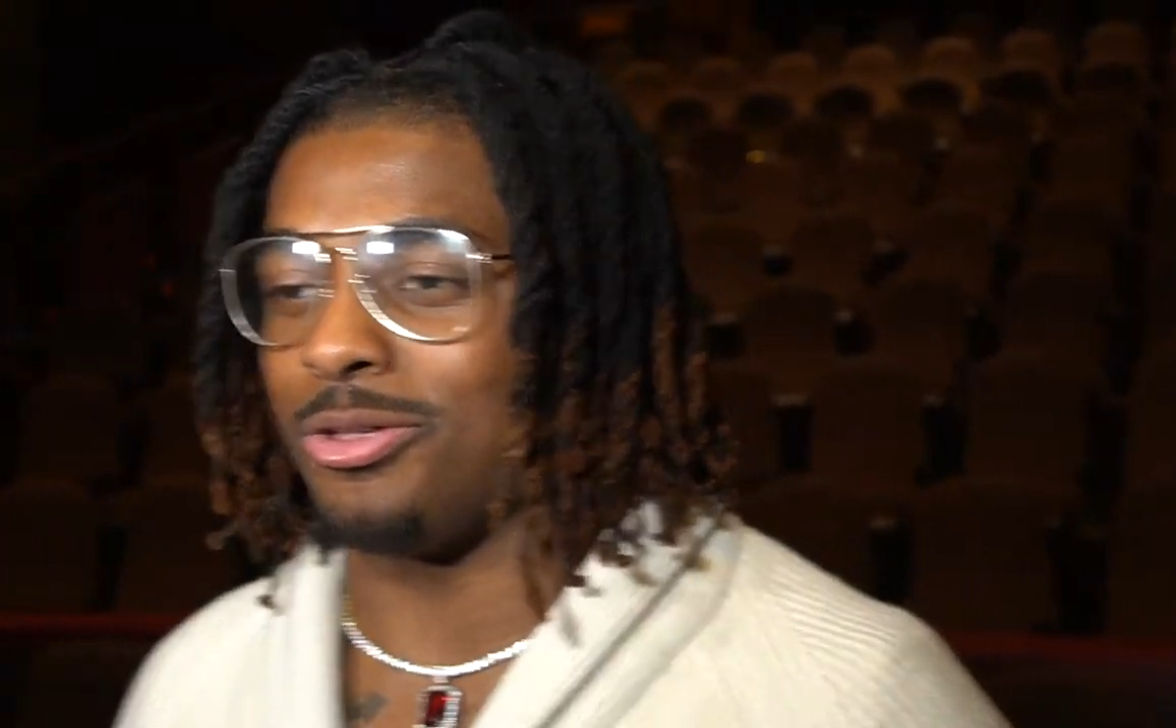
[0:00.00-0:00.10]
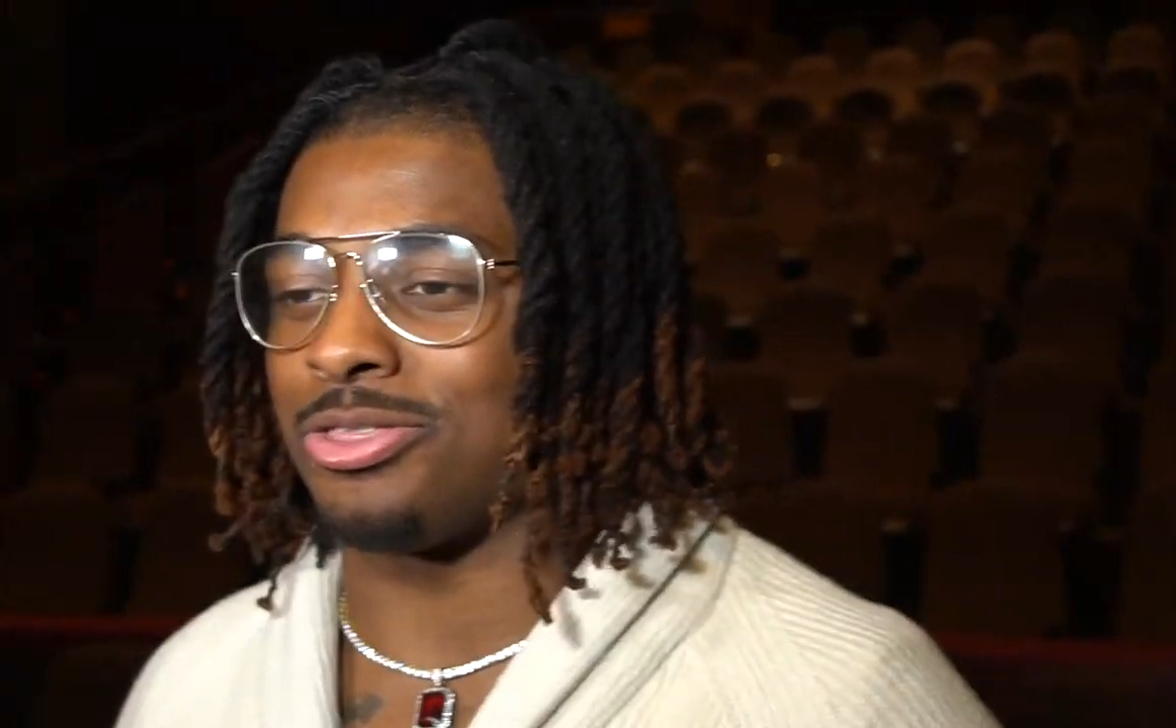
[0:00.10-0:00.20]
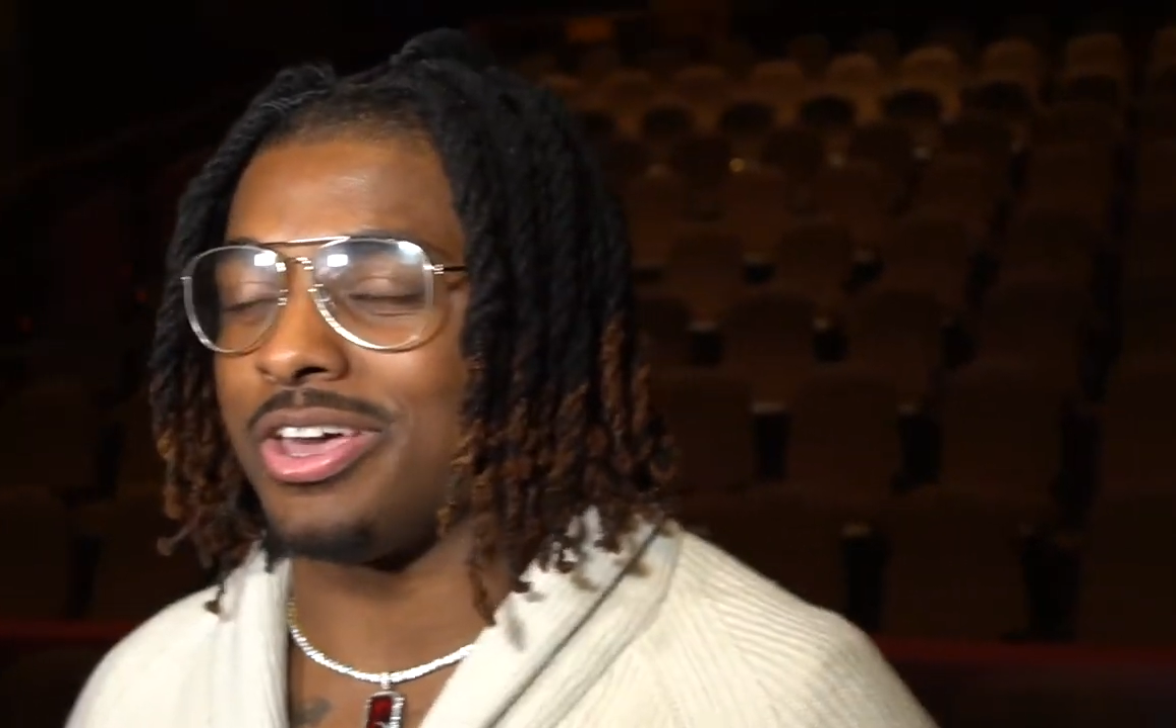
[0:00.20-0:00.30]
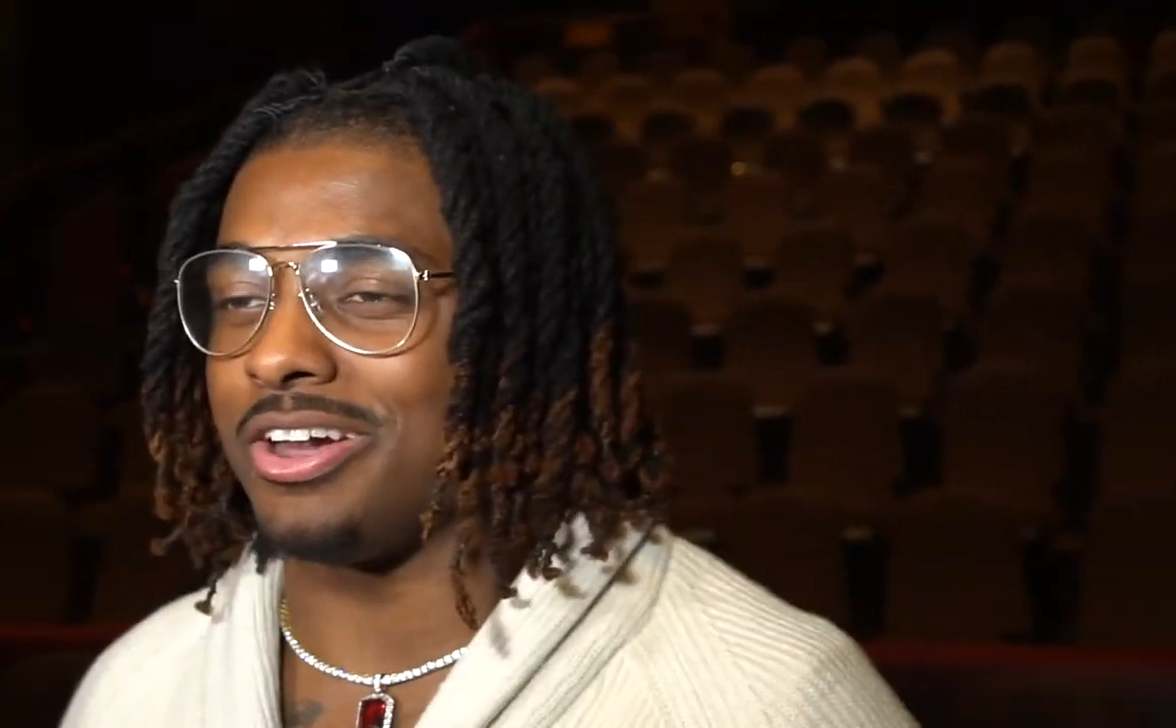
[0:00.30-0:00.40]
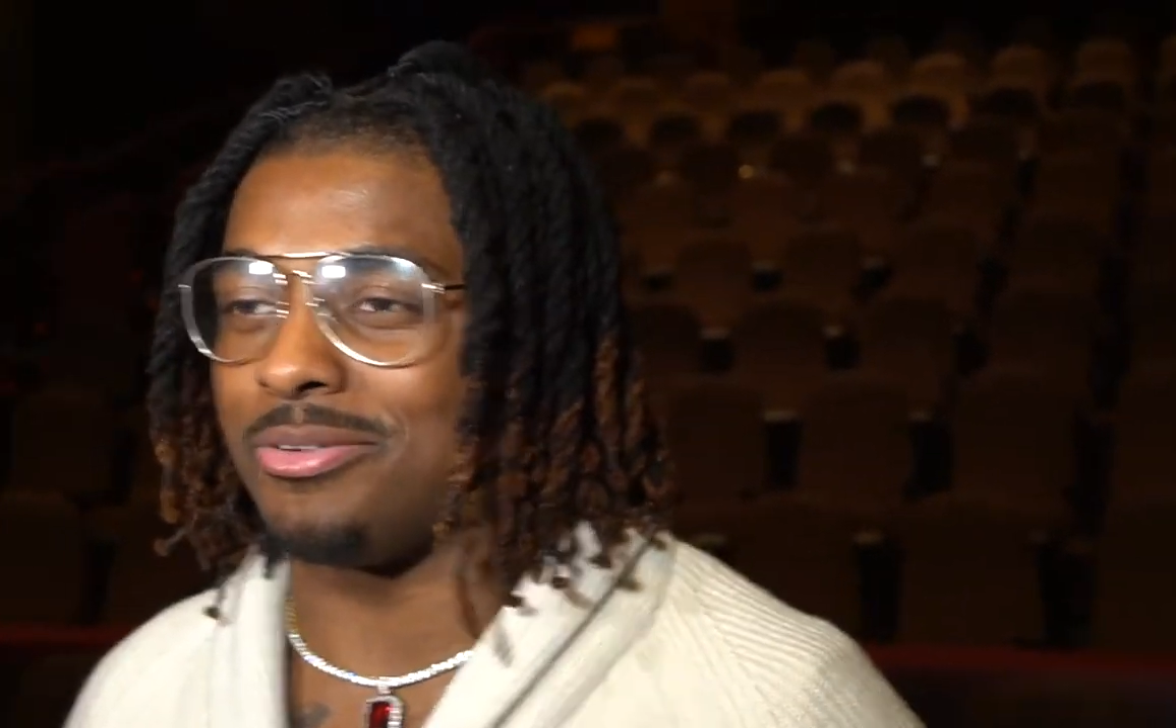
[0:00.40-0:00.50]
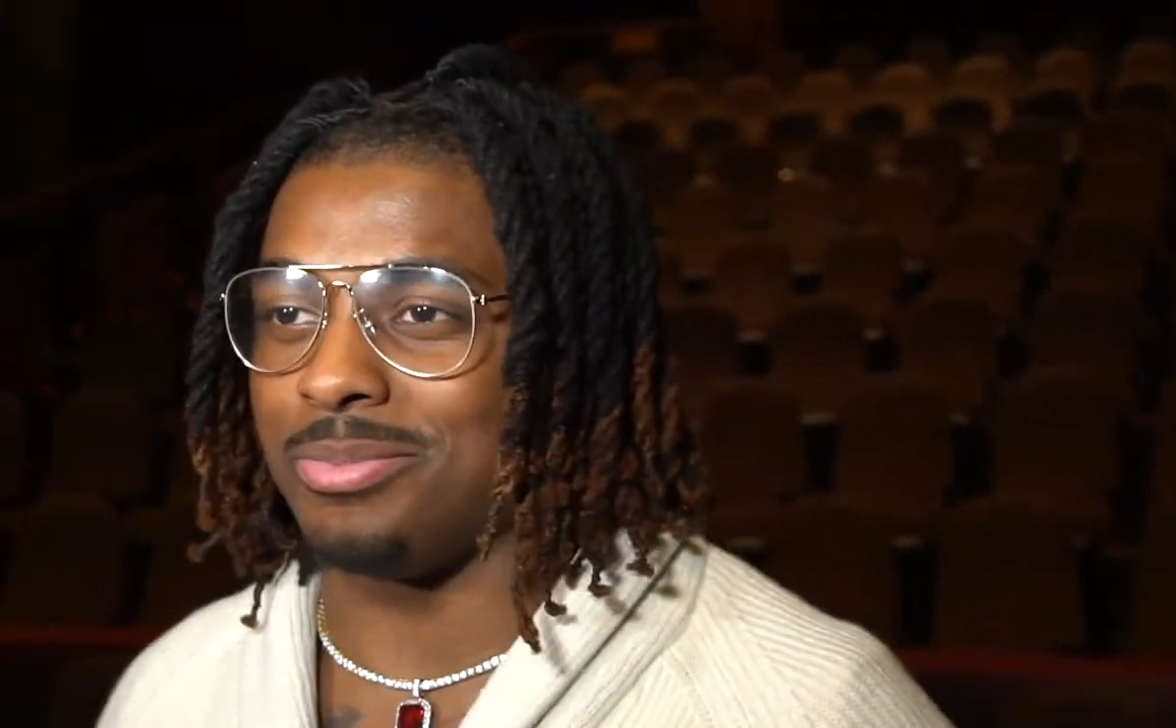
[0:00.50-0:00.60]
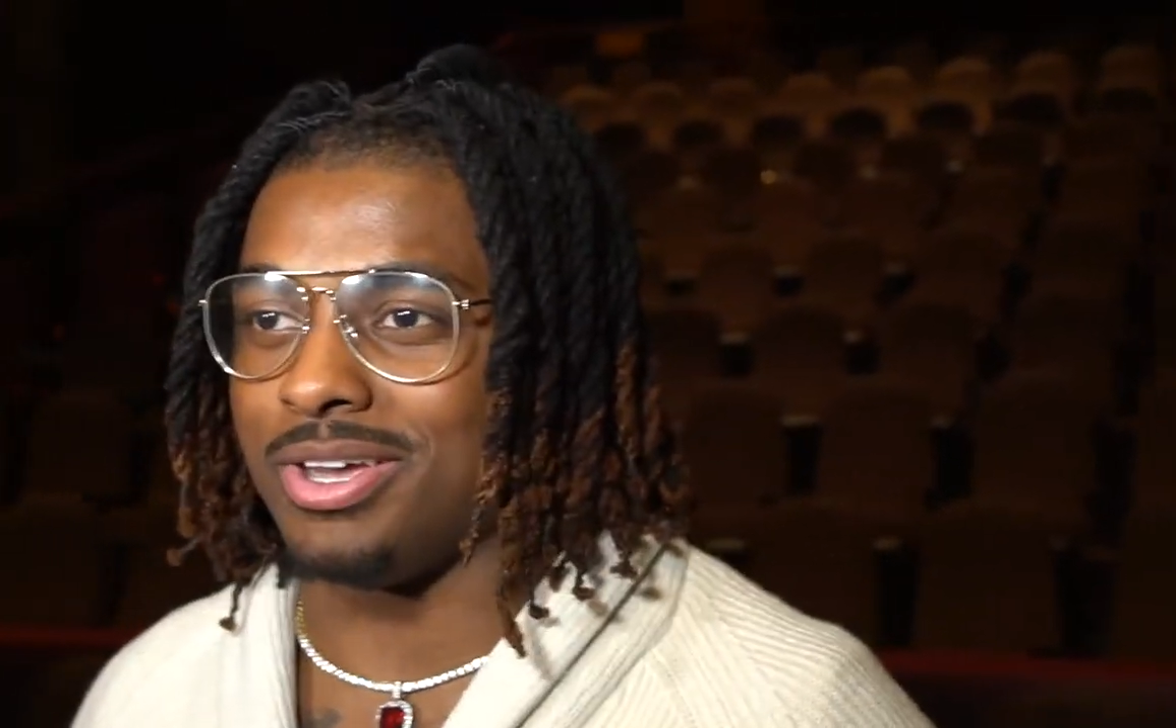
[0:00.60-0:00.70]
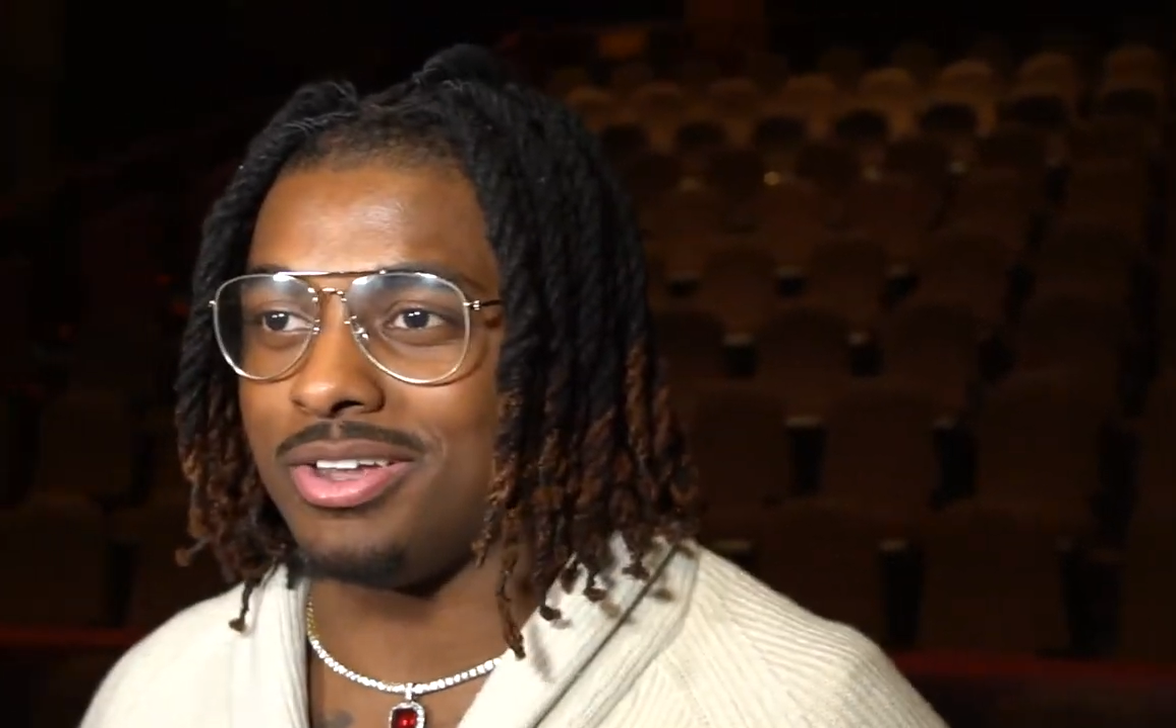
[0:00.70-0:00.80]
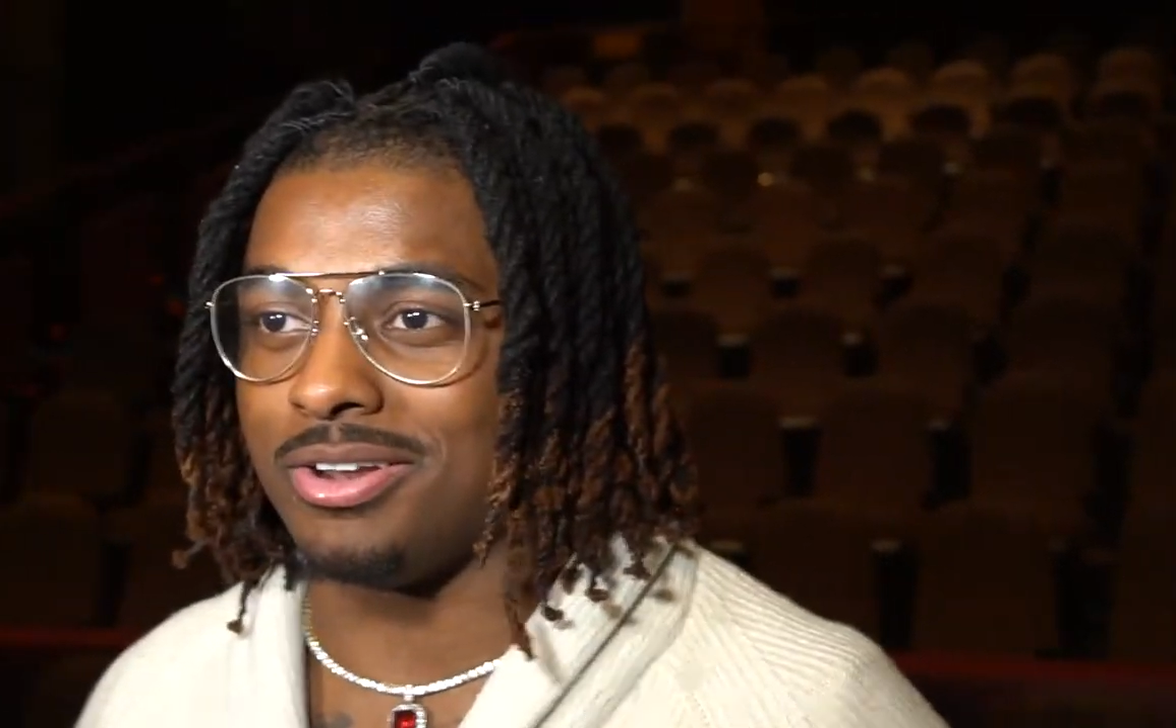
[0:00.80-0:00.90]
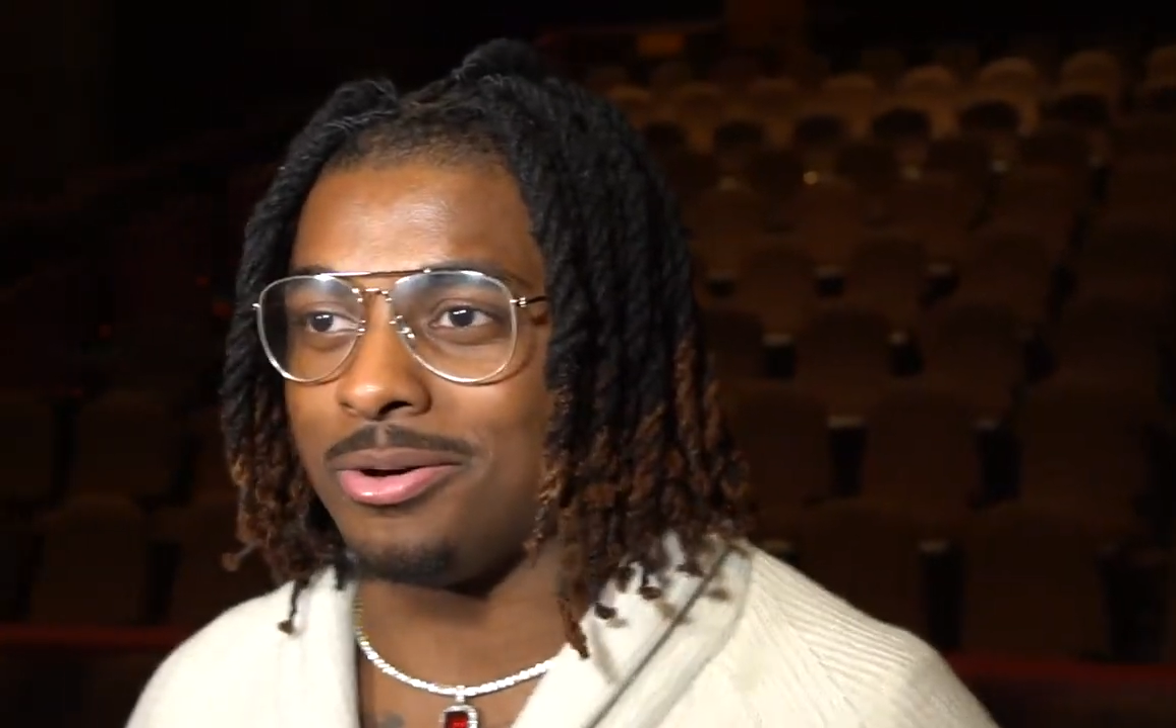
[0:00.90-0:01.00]
thing of
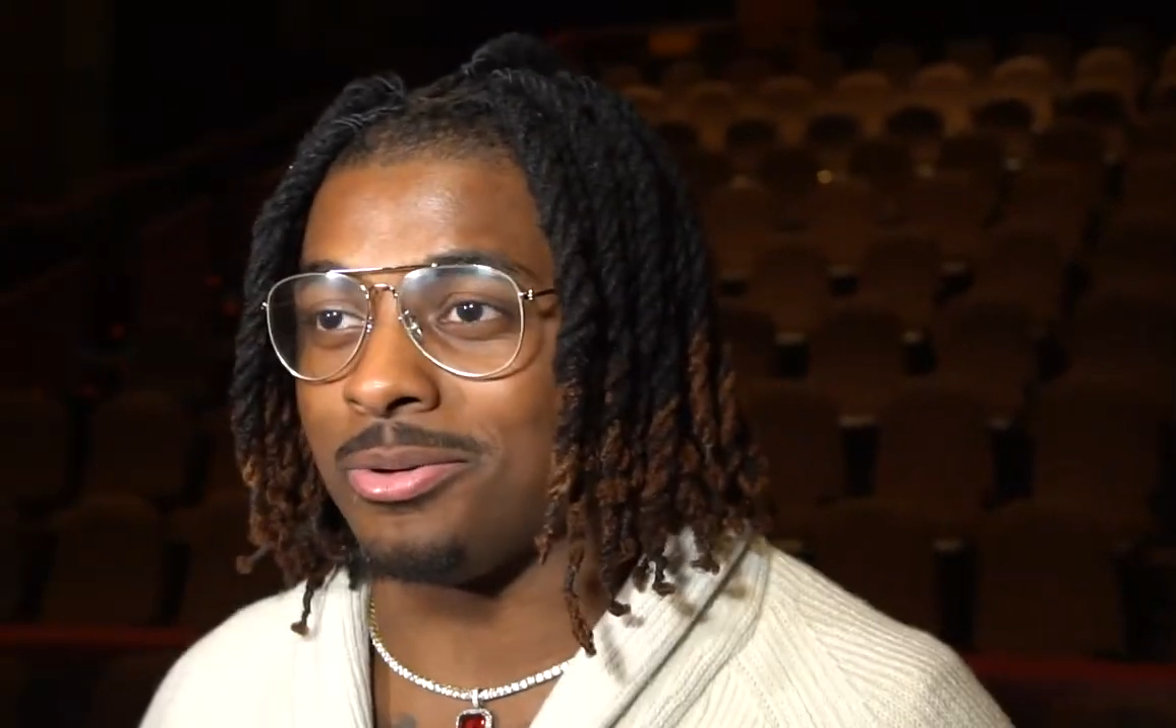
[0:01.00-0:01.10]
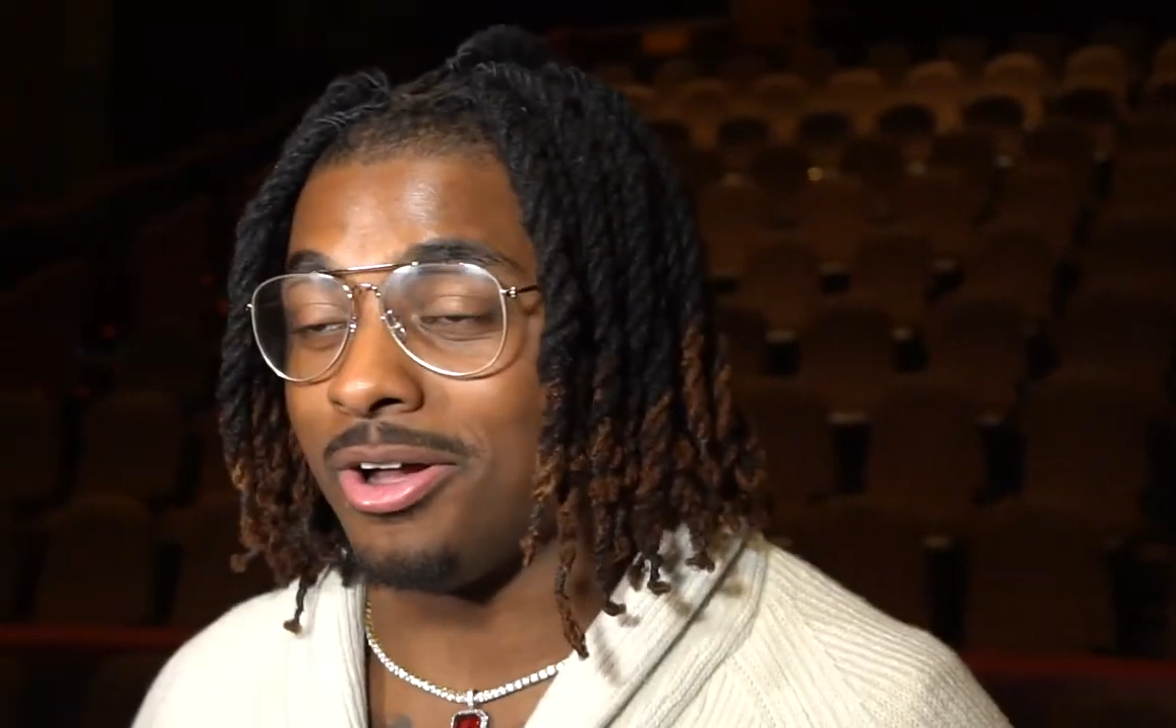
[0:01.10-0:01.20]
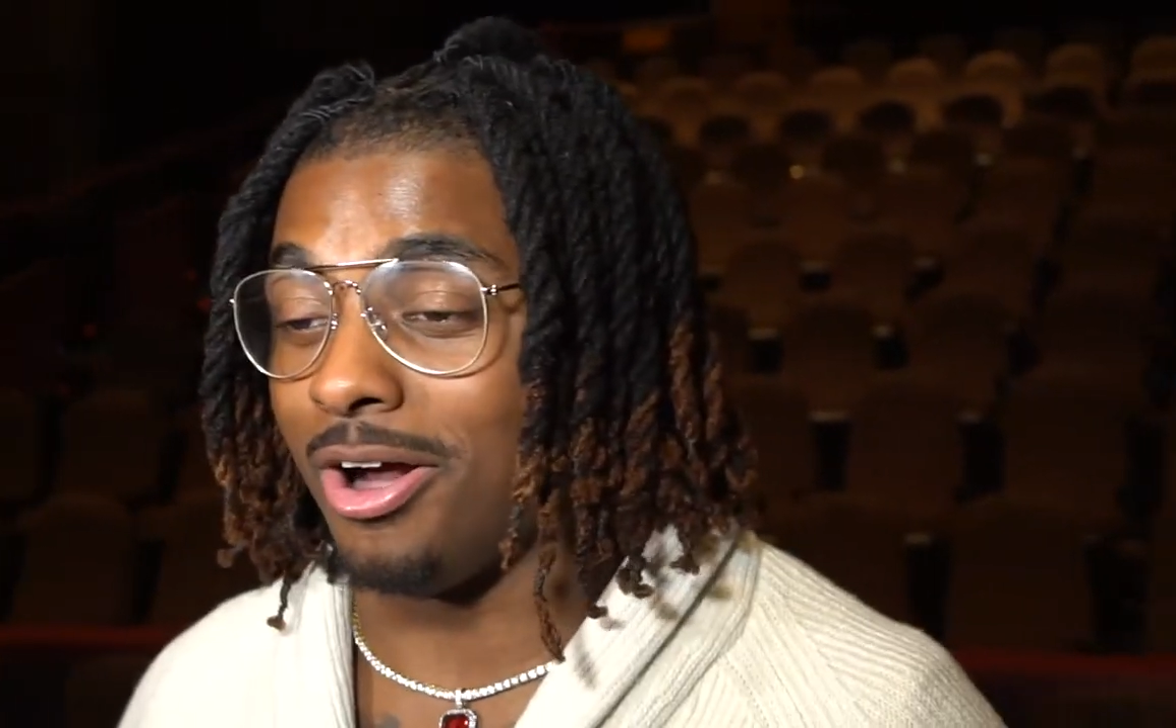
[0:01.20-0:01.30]
being a,